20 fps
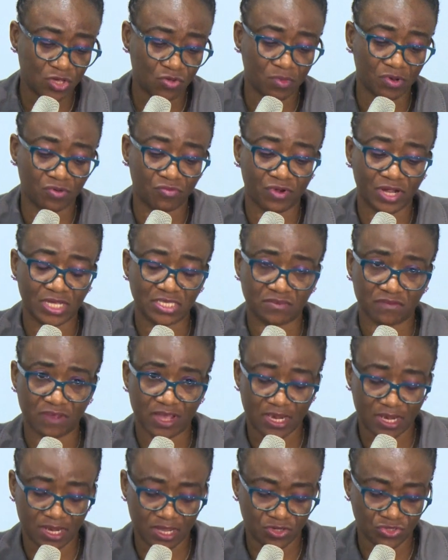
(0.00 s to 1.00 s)
human rights
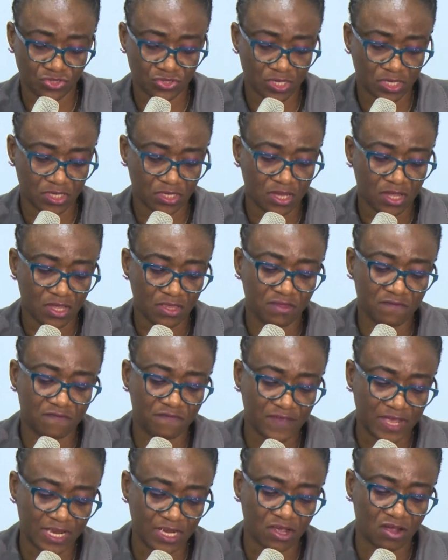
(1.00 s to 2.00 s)
violation, the
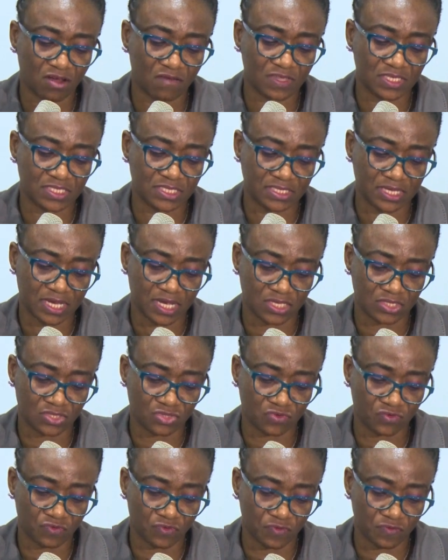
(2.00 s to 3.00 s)
failure of the state
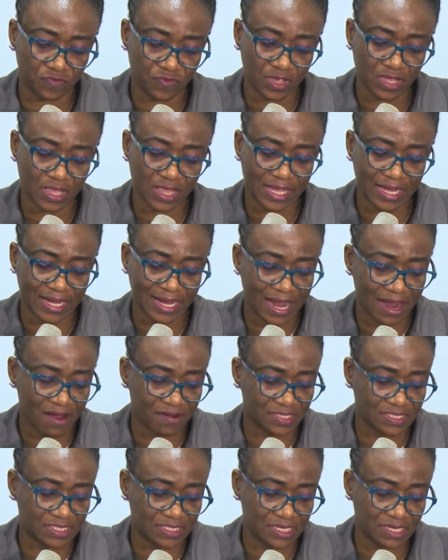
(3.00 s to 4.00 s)
to fulfill and
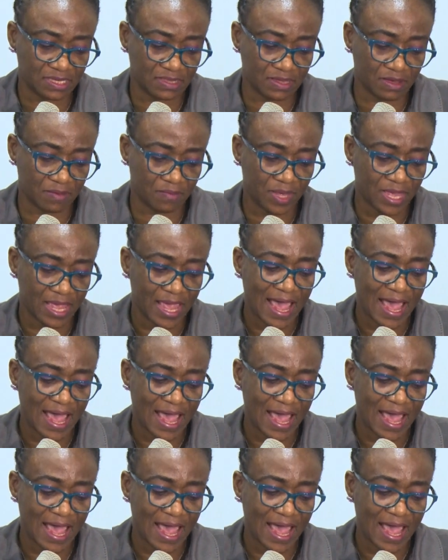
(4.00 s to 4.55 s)
guarantee them,